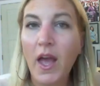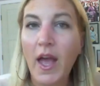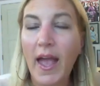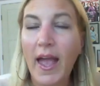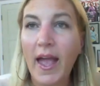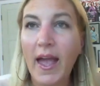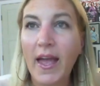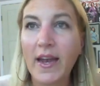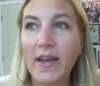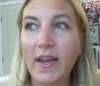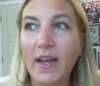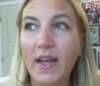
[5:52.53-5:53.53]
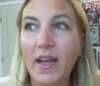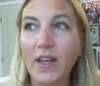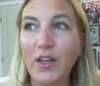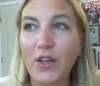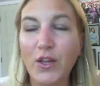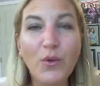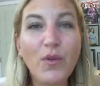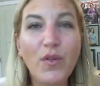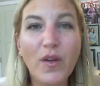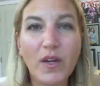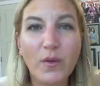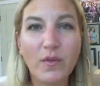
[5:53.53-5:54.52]
And you
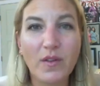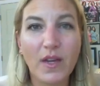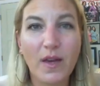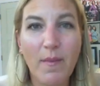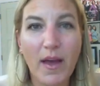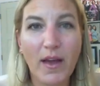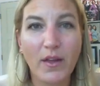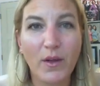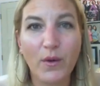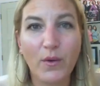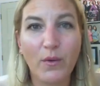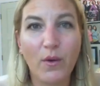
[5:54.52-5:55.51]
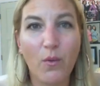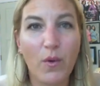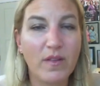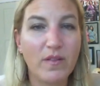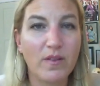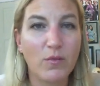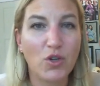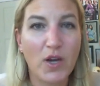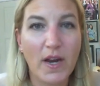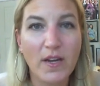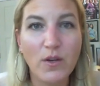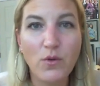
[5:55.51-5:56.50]
thought I was going to come at you with some
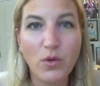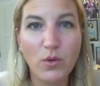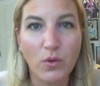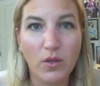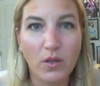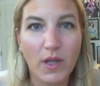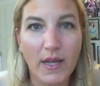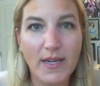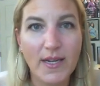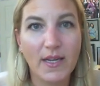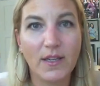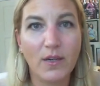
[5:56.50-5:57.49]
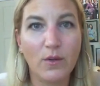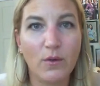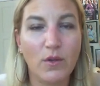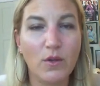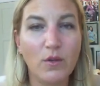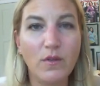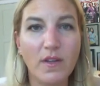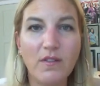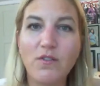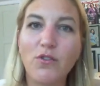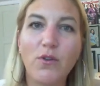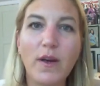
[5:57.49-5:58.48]
shiny new tool and tell you use
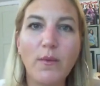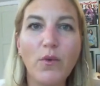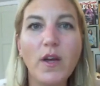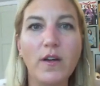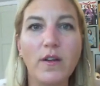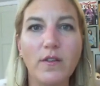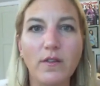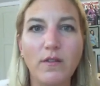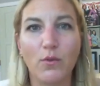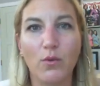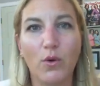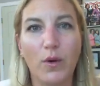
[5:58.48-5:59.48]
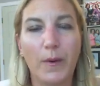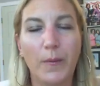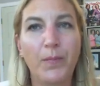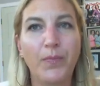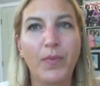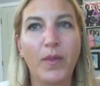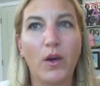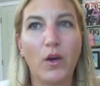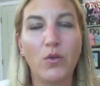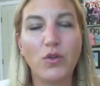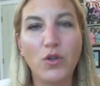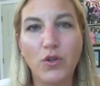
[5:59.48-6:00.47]
Instagram Reels or
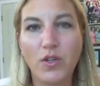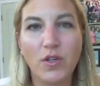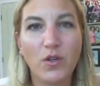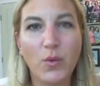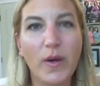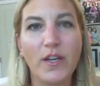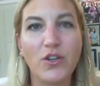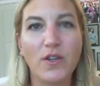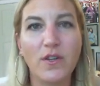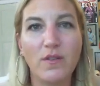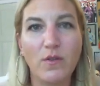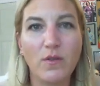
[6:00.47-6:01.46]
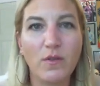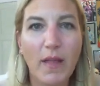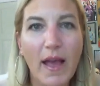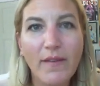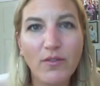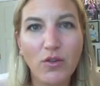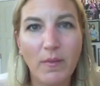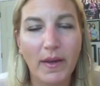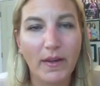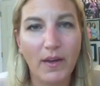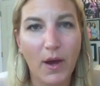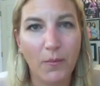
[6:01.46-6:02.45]
go to Twitch and do some live
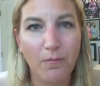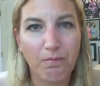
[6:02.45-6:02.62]
streaming. No,